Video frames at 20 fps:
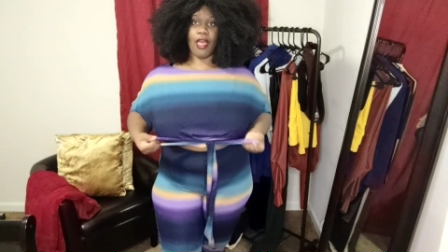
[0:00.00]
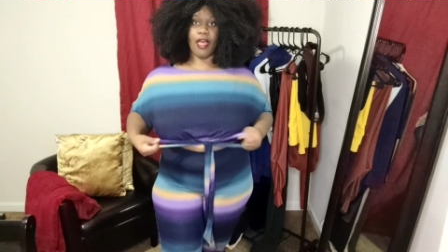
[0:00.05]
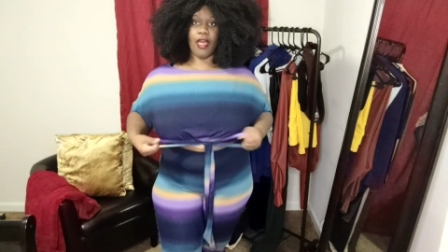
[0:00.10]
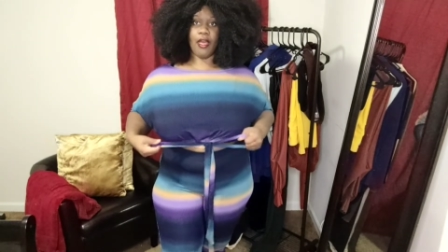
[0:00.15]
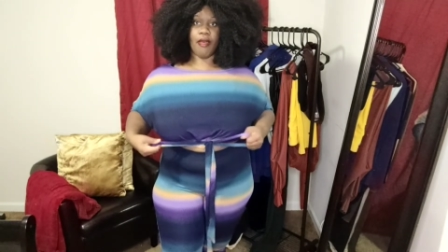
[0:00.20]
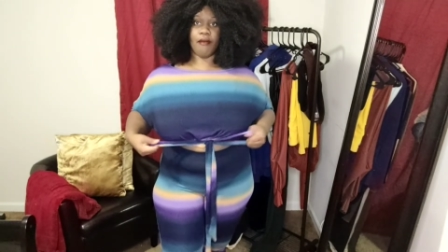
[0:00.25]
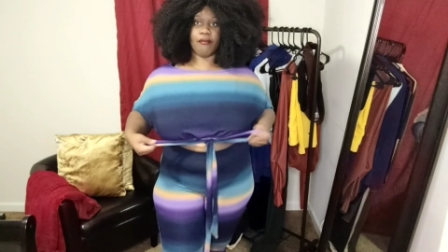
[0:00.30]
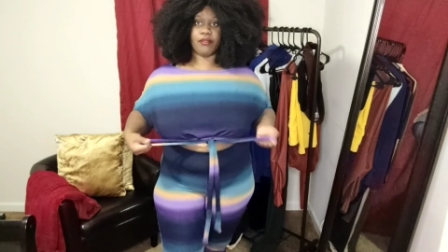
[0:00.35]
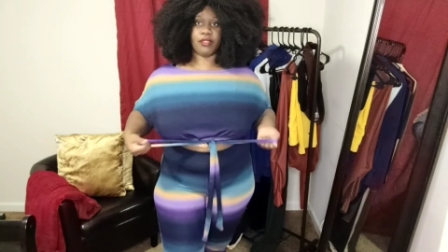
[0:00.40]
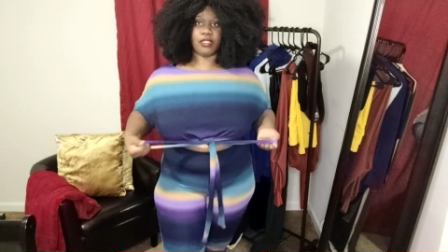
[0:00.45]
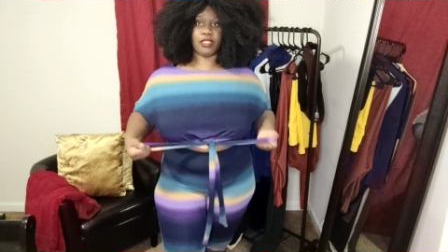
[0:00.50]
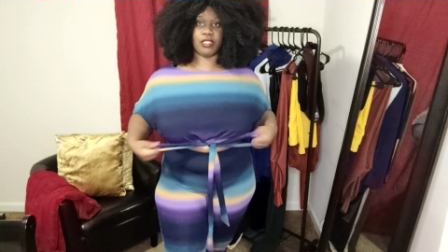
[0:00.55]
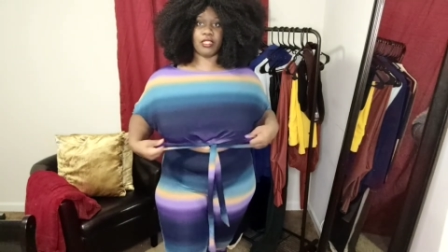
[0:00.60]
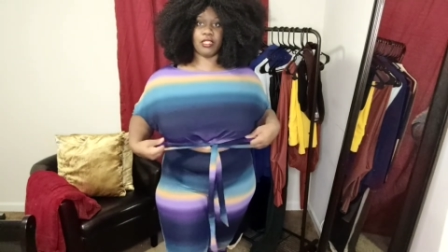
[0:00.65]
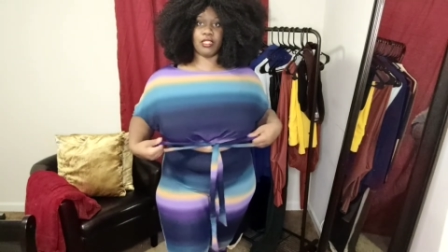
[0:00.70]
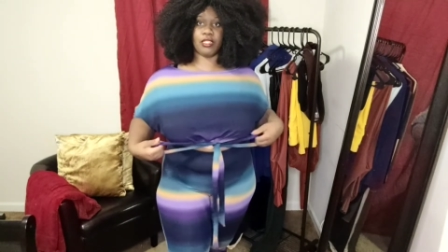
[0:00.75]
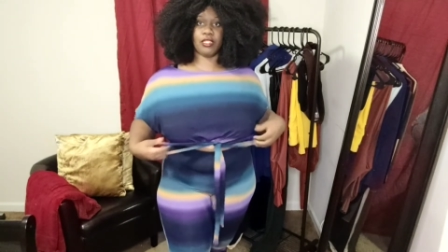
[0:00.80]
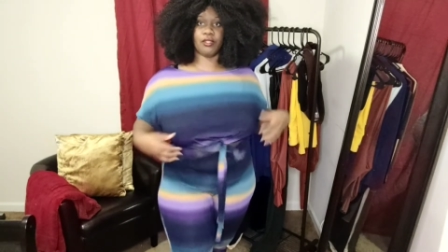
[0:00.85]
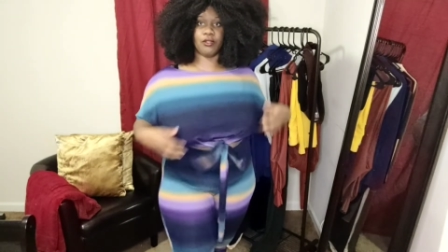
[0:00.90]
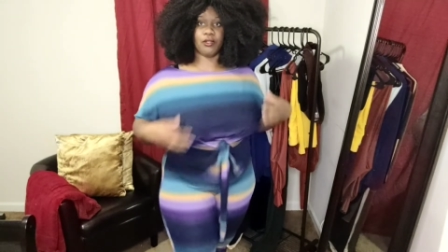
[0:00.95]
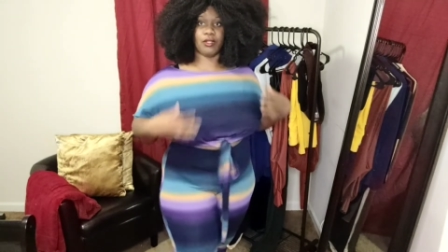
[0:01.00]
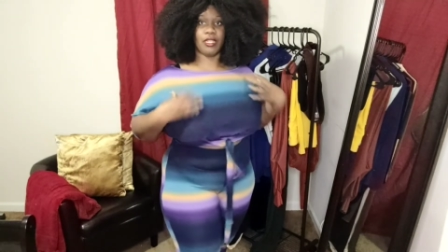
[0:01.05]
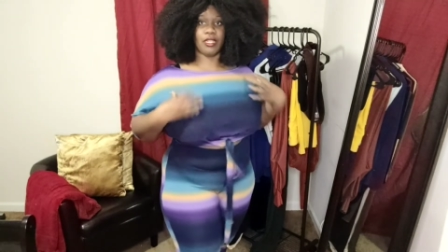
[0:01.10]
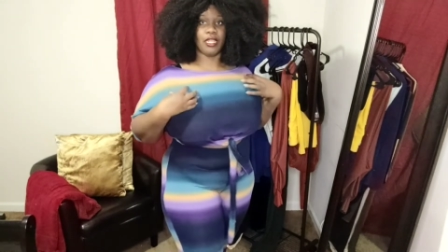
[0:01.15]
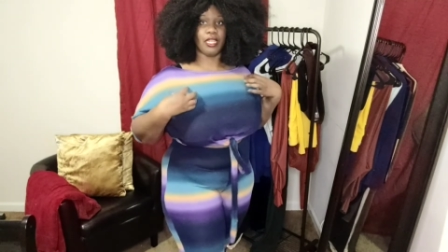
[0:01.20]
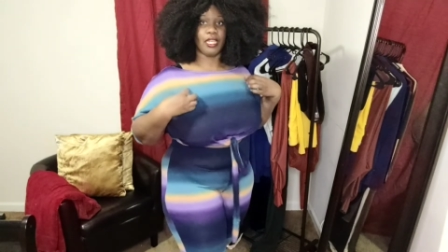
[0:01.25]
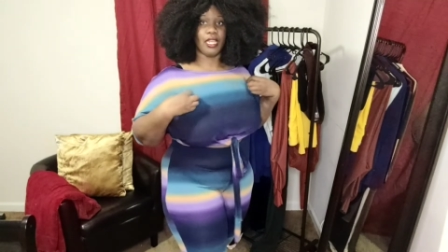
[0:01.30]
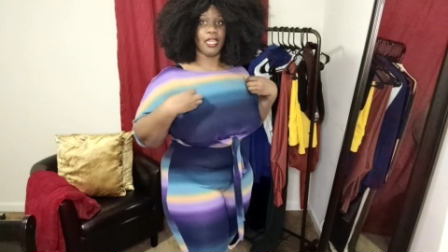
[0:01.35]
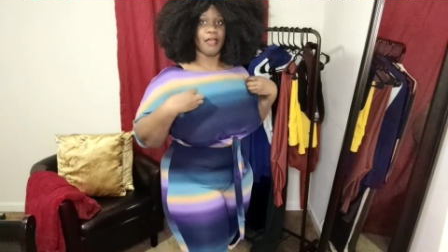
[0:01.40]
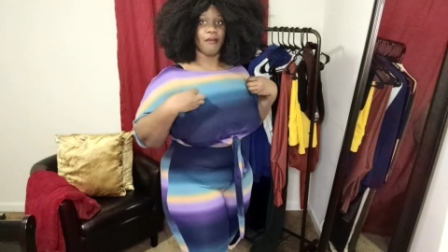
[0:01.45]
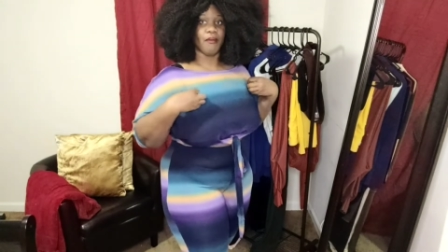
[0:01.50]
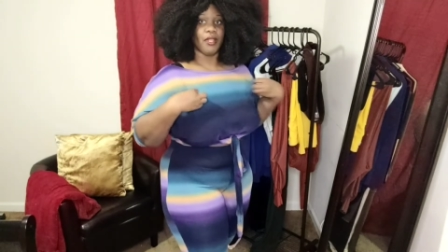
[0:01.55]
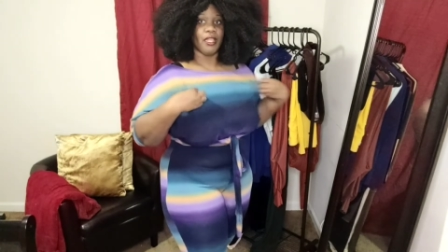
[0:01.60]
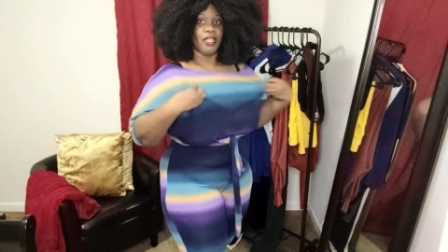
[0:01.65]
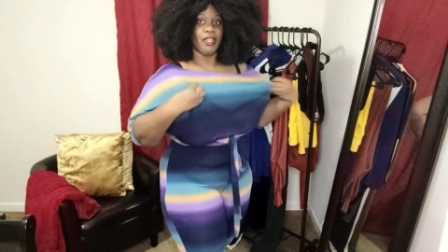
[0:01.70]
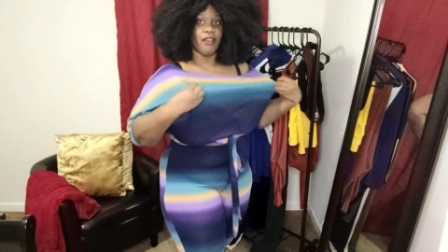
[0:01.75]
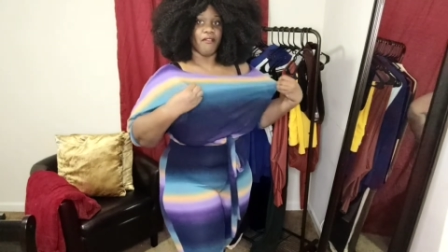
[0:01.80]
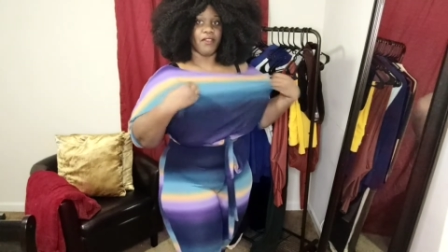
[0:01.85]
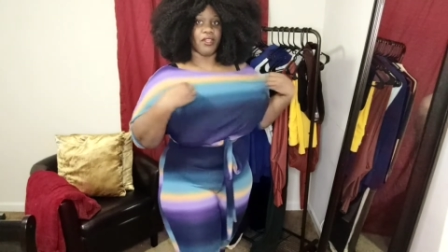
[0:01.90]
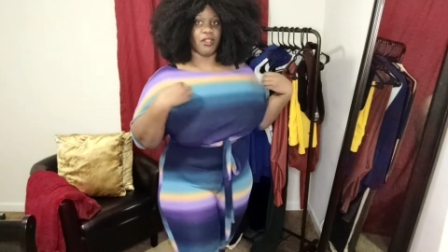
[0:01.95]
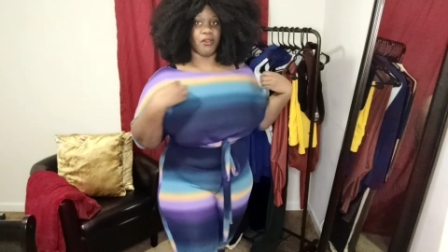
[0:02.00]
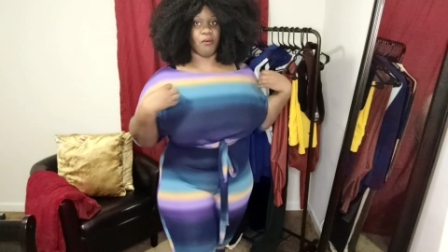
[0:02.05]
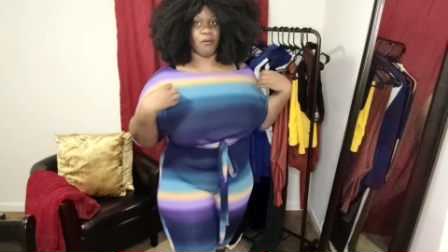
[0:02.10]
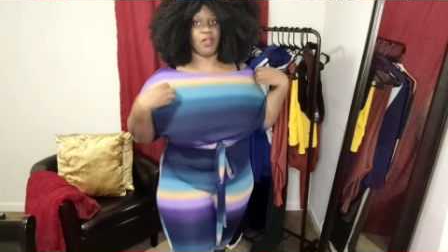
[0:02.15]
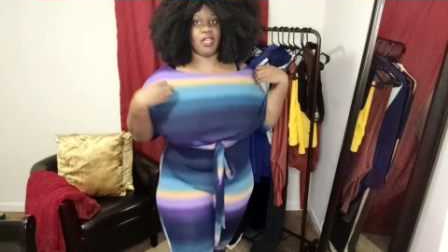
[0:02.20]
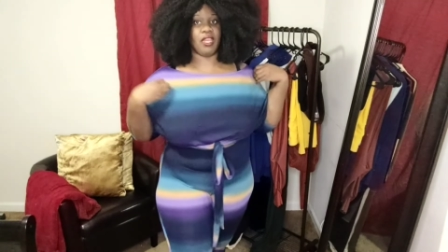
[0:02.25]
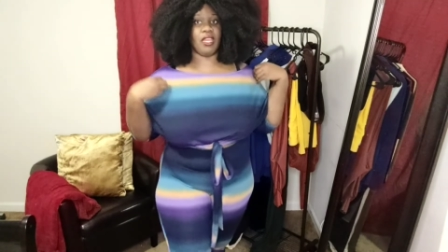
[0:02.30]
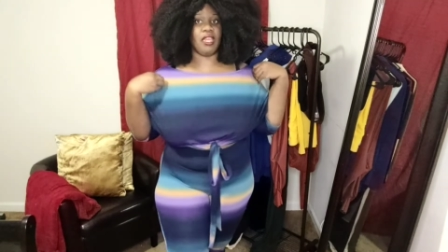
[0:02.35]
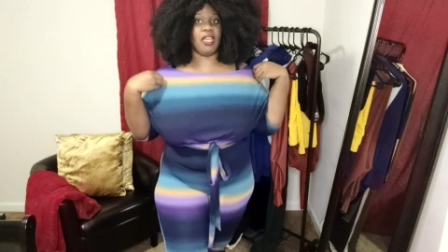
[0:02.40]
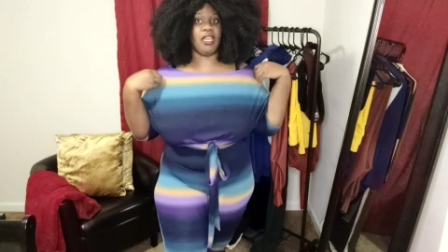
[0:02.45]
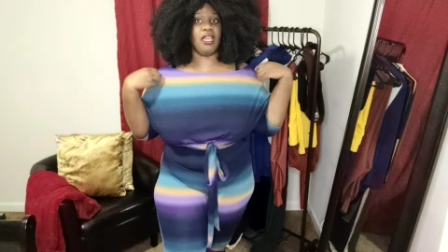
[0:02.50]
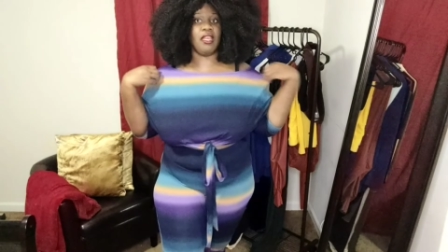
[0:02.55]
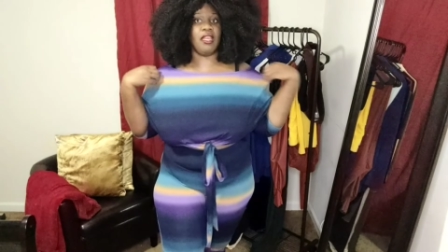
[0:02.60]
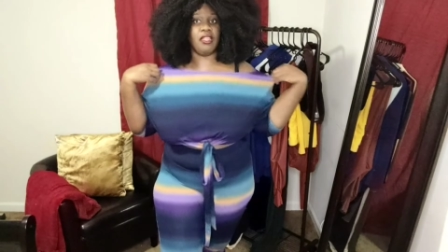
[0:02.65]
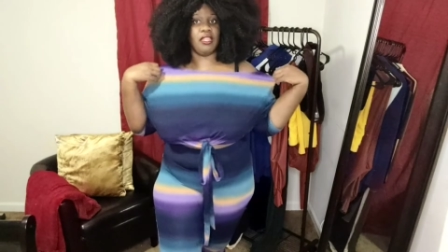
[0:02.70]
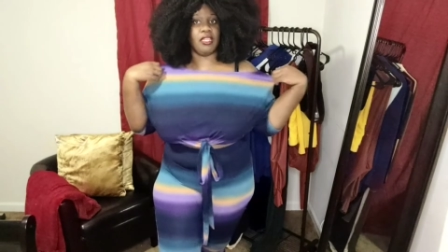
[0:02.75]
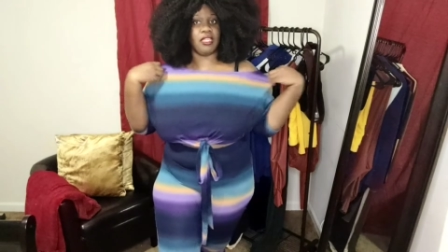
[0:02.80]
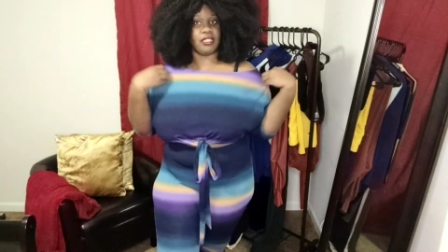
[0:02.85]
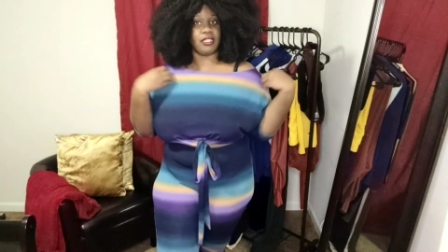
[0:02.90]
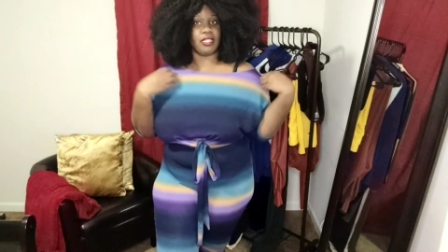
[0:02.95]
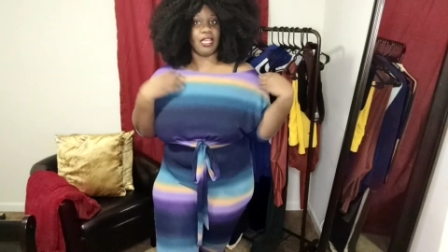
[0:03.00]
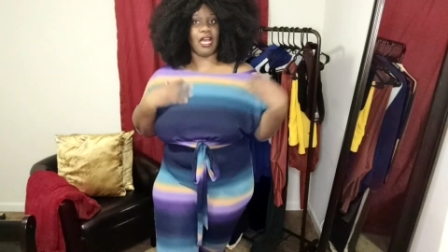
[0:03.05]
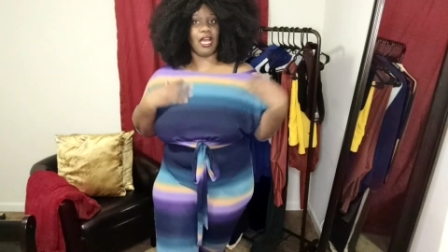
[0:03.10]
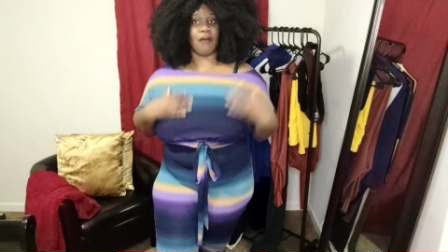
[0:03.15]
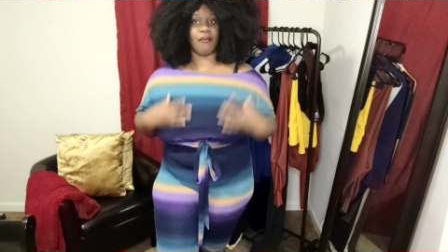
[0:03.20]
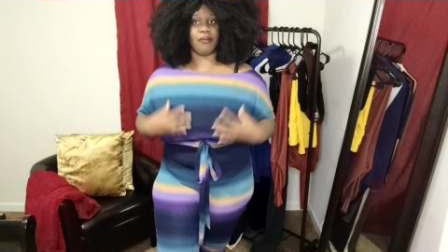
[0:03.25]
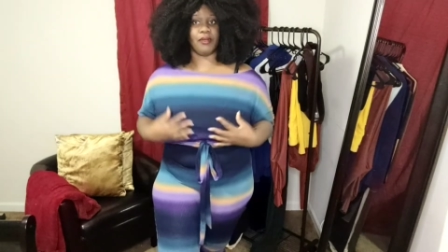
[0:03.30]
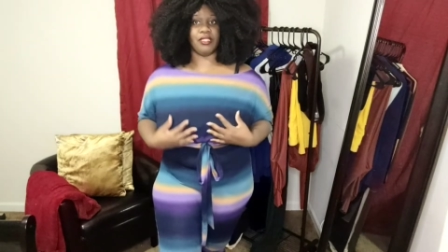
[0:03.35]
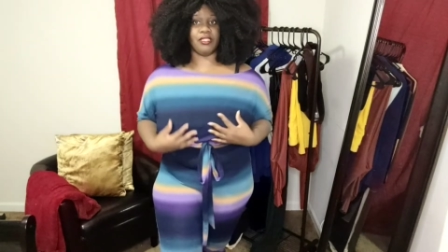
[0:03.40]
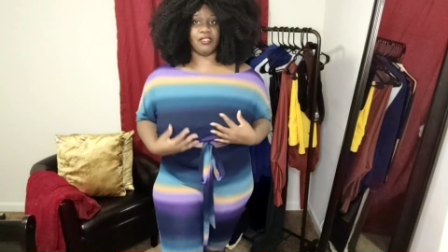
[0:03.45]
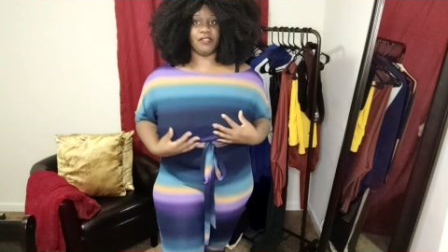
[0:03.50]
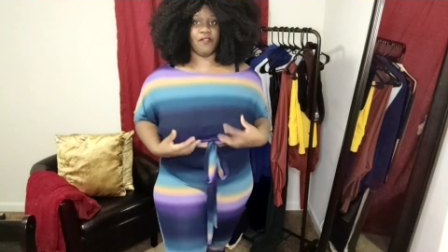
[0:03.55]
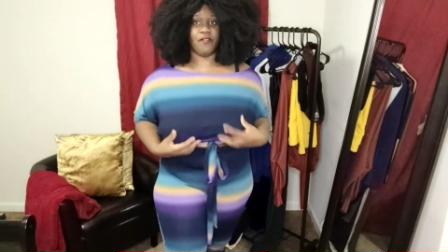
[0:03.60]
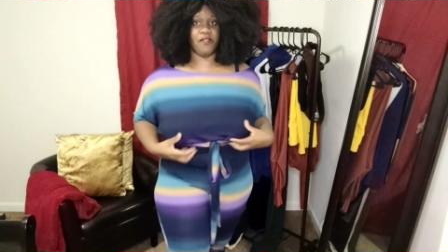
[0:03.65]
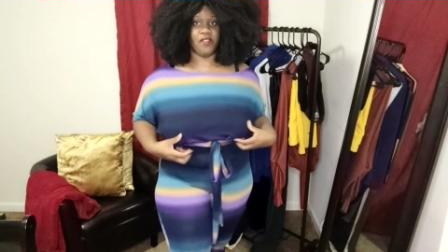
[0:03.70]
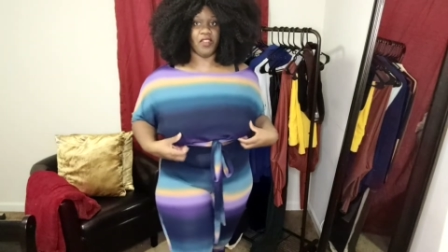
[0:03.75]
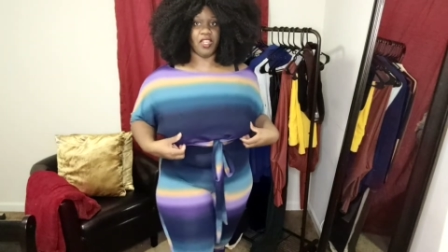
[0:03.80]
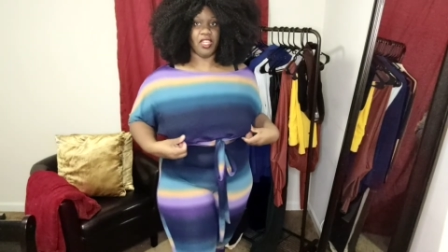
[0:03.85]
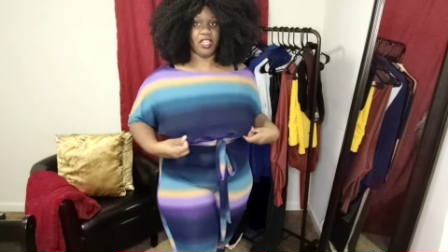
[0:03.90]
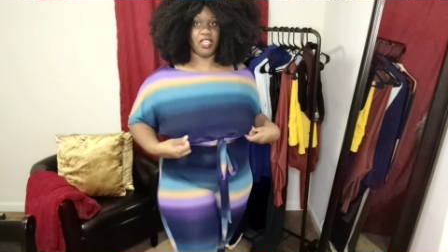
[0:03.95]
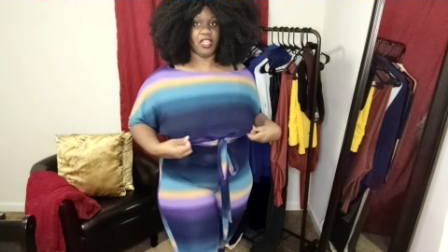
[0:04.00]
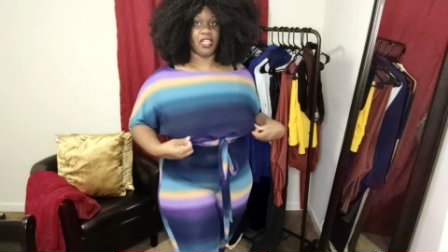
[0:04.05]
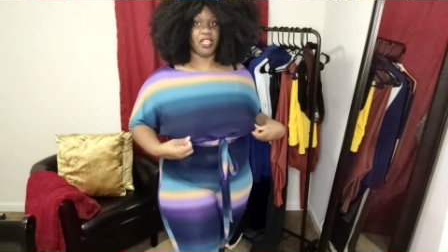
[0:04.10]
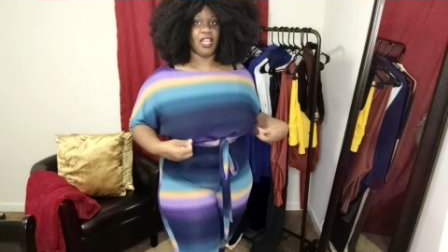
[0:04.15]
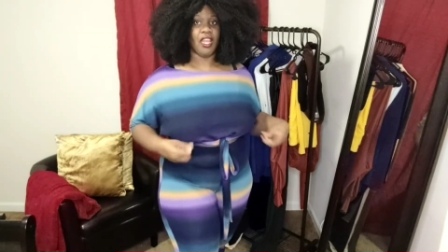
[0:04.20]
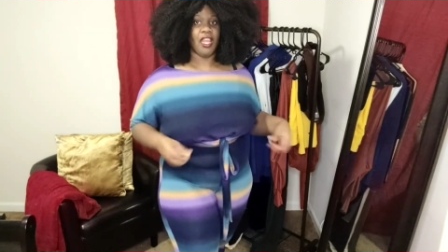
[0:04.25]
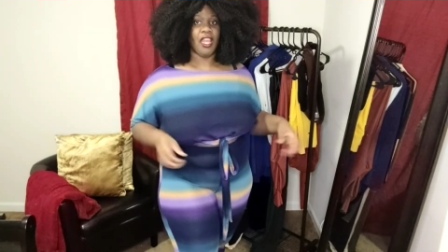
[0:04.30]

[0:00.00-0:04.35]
Absolutely am loving the way this top is fitting.